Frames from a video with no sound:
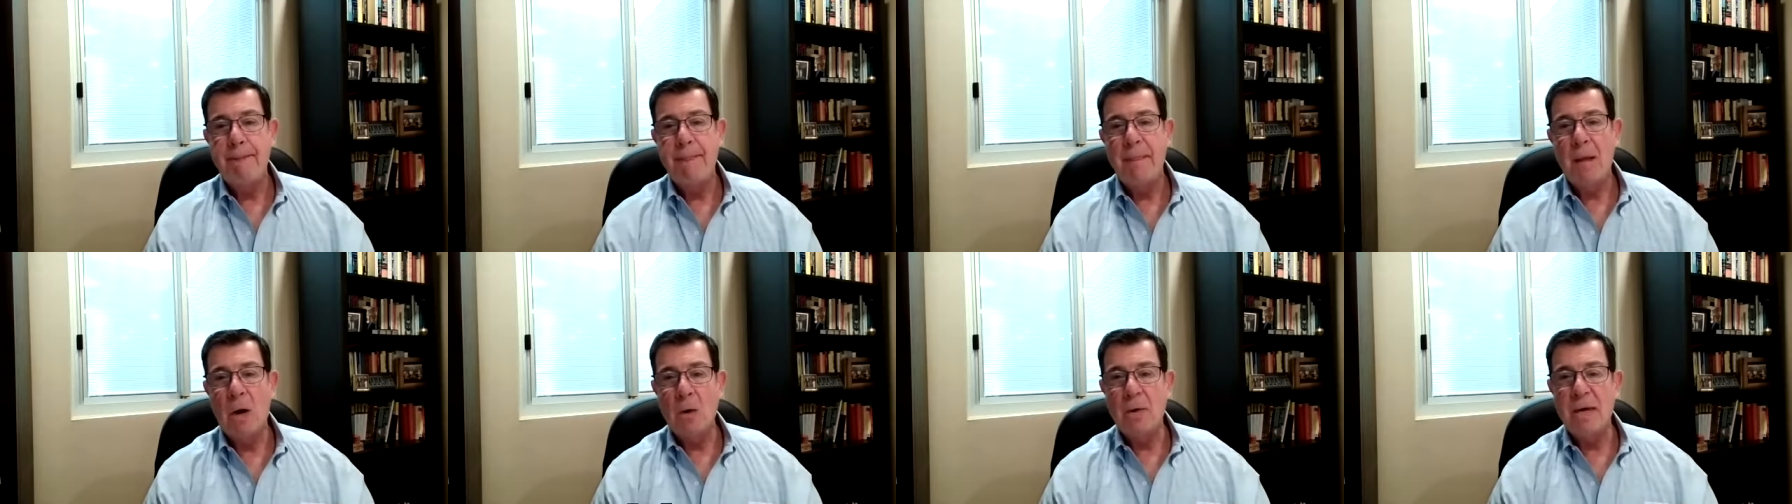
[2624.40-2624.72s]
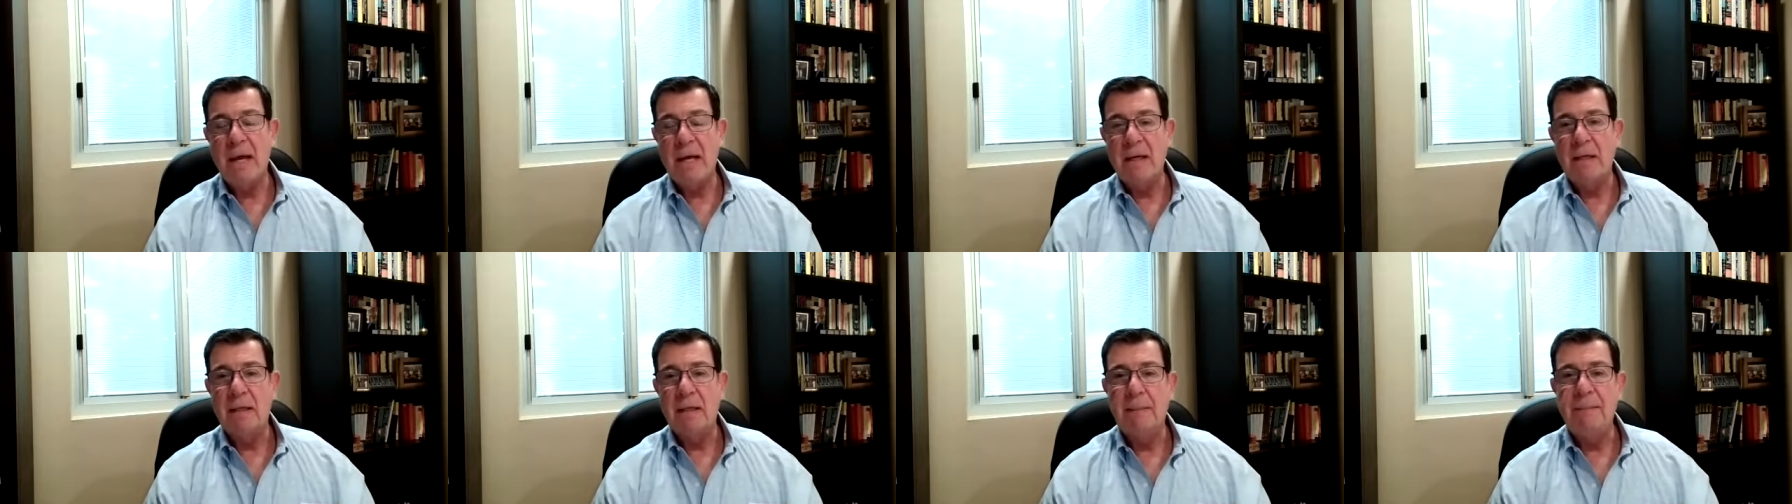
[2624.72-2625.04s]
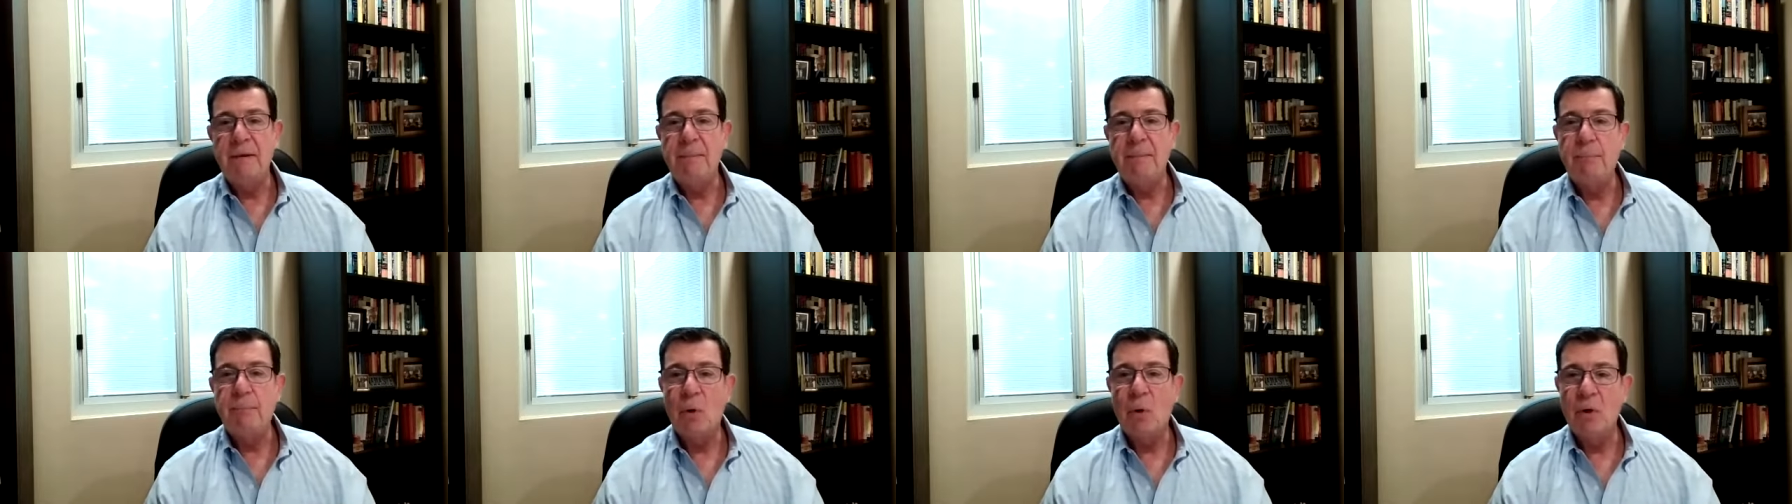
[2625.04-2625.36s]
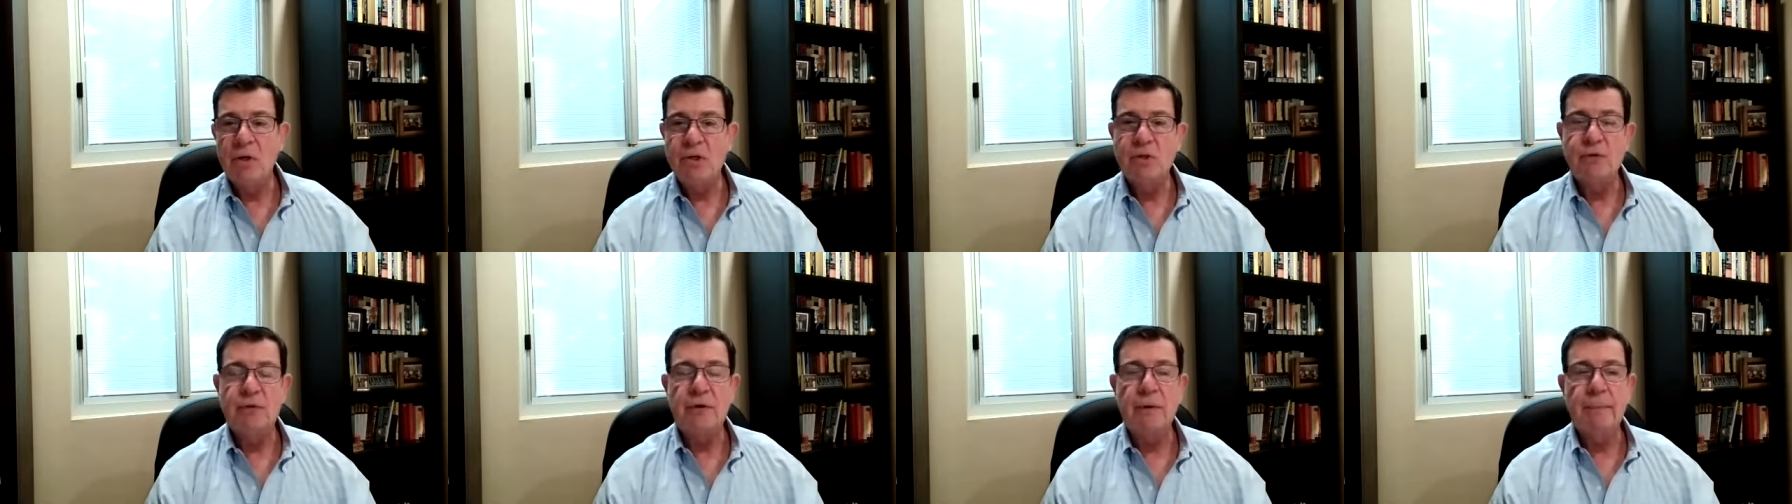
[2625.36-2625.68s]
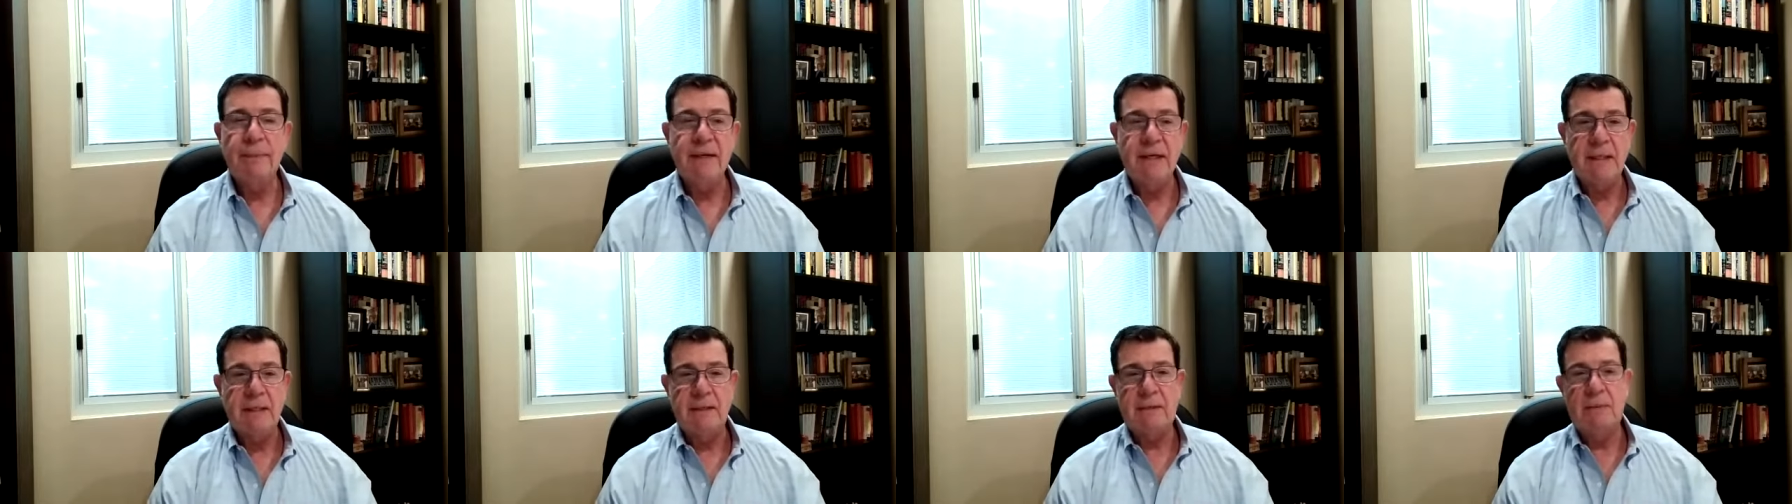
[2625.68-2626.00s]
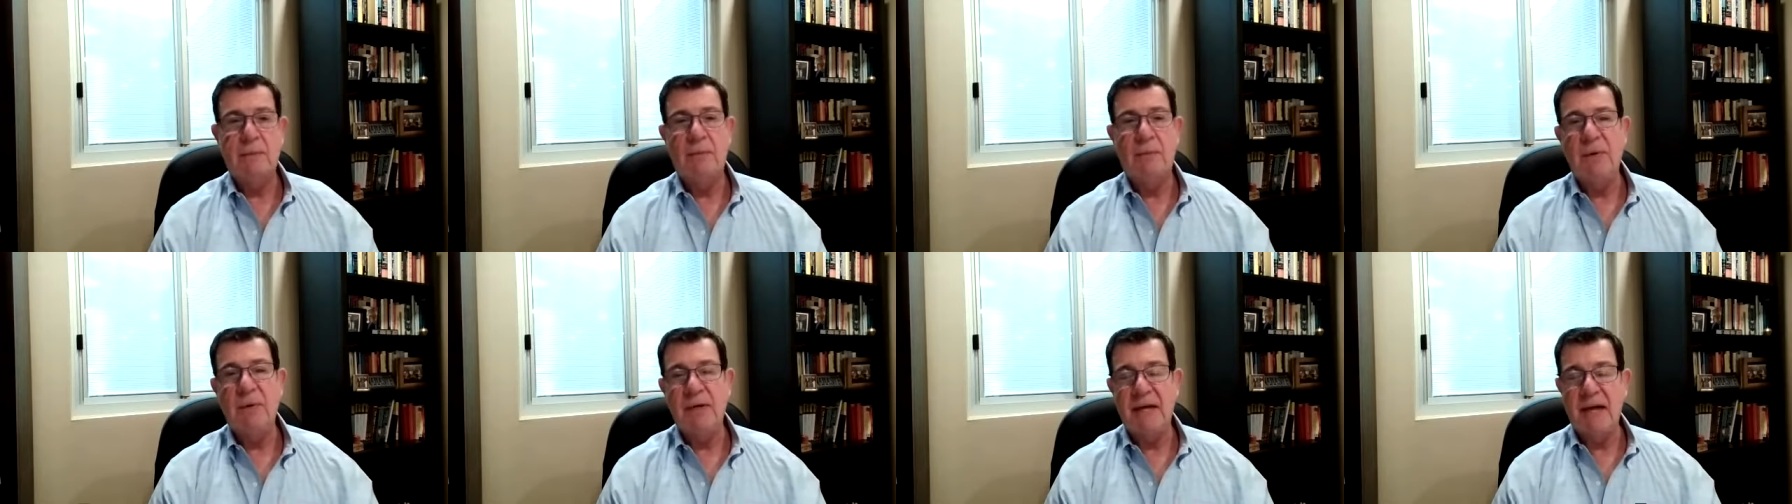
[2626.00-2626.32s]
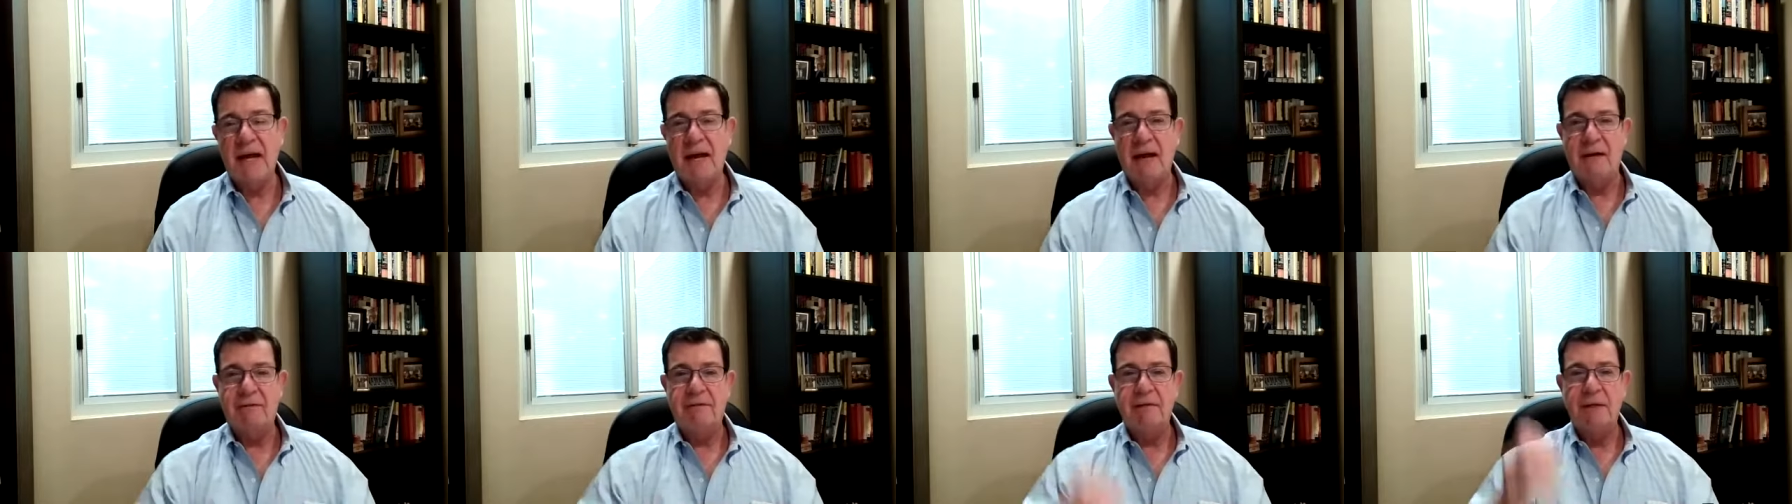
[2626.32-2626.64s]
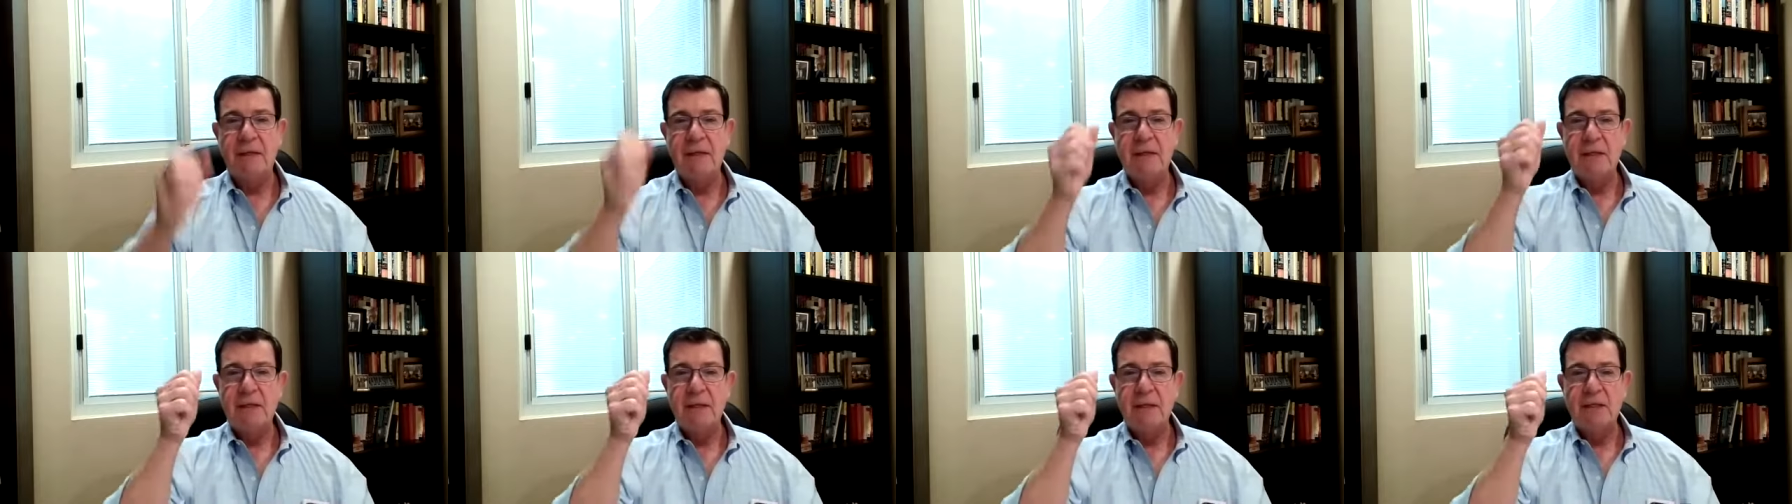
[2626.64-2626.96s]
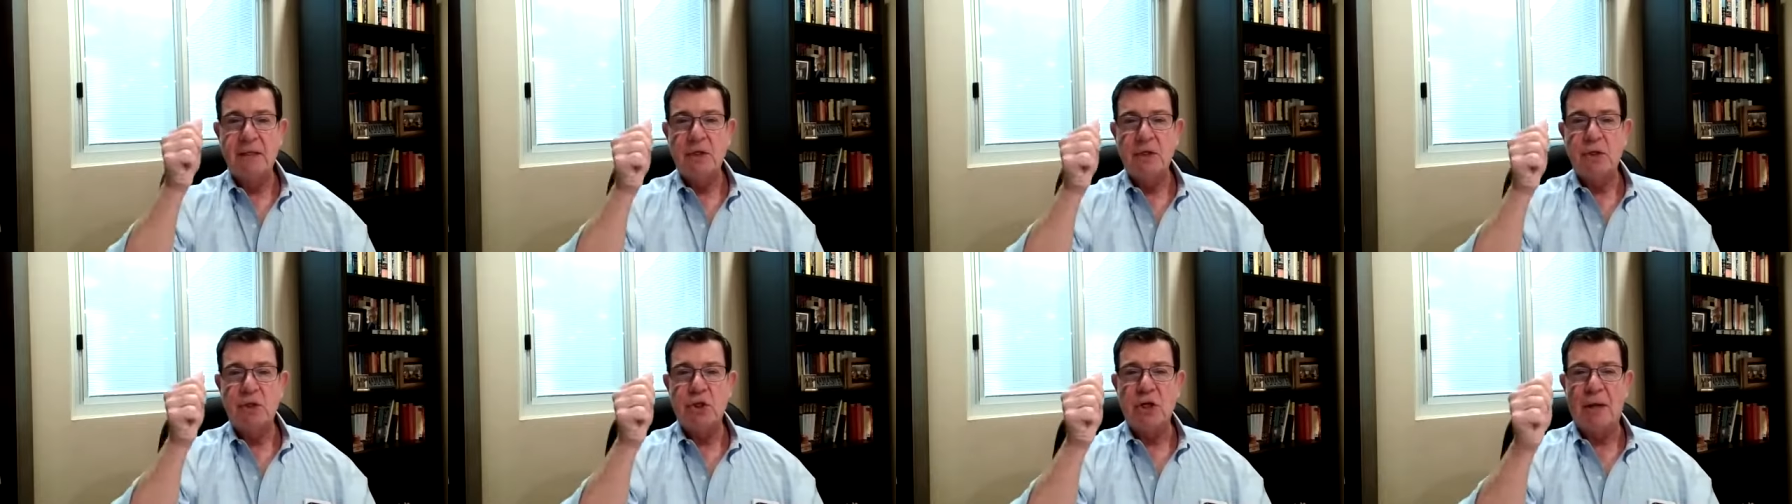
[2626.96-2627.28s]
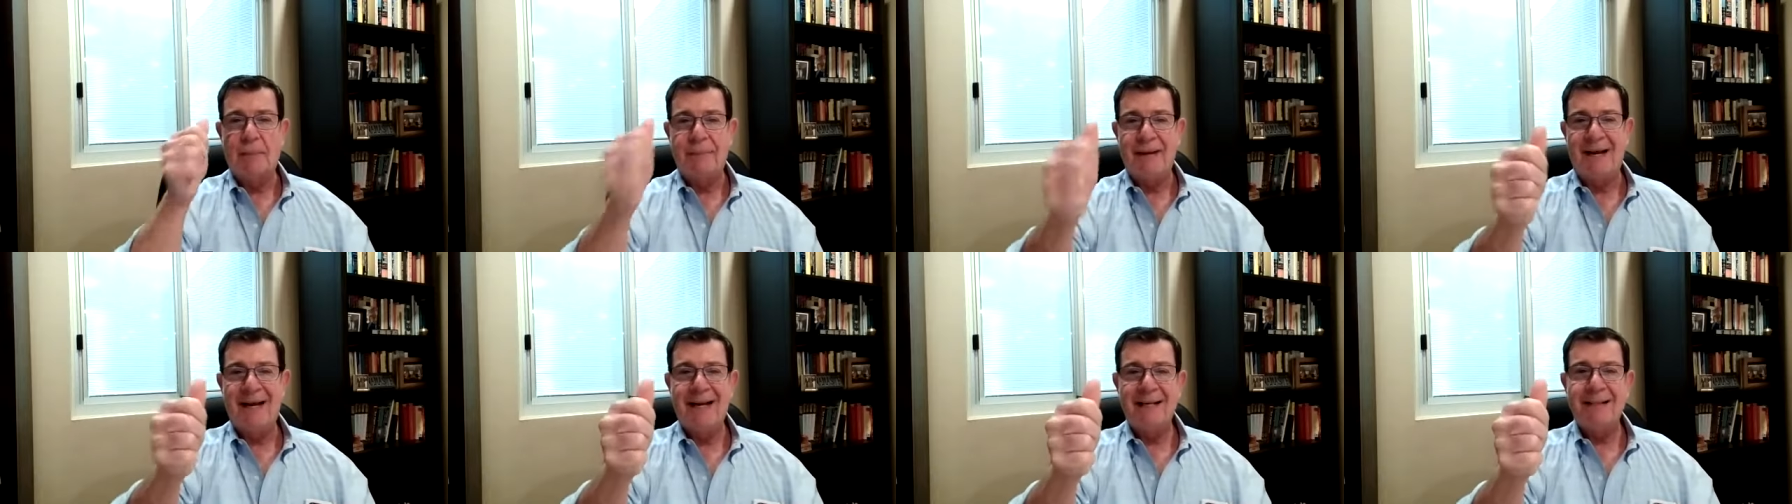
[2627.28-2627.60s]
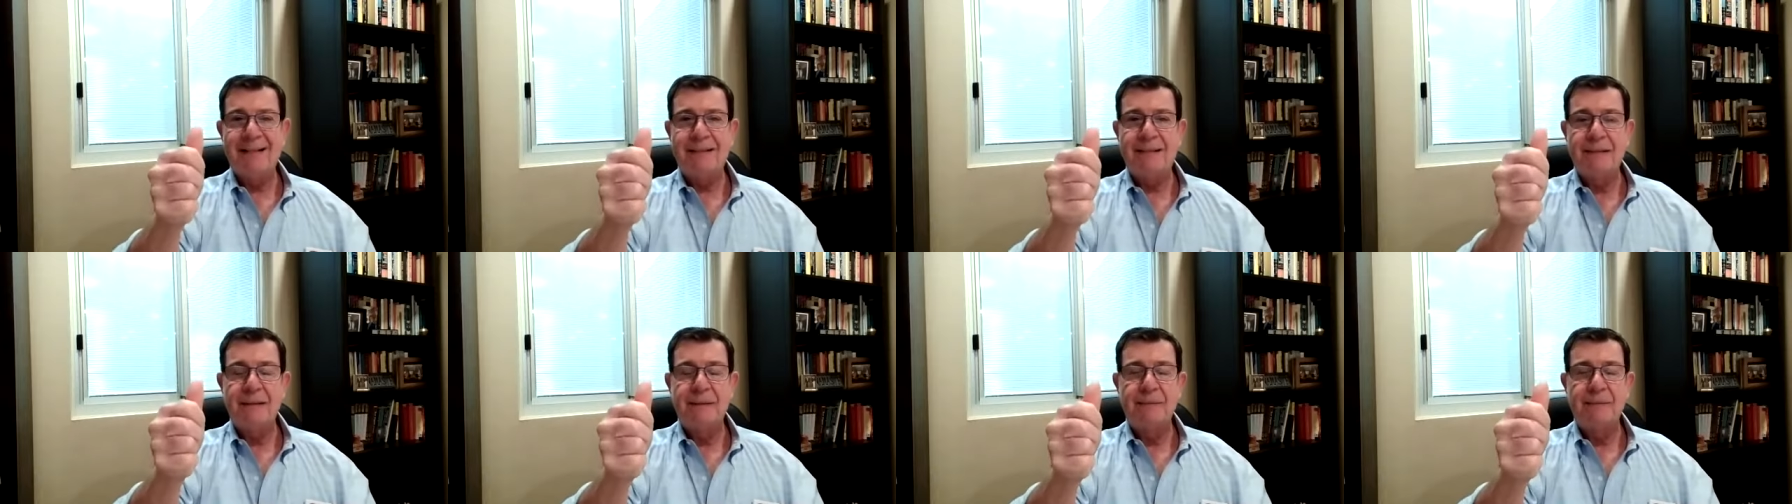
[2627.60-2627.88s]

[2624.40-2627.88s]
Okay, let me pause for a minute. We have Shabbat,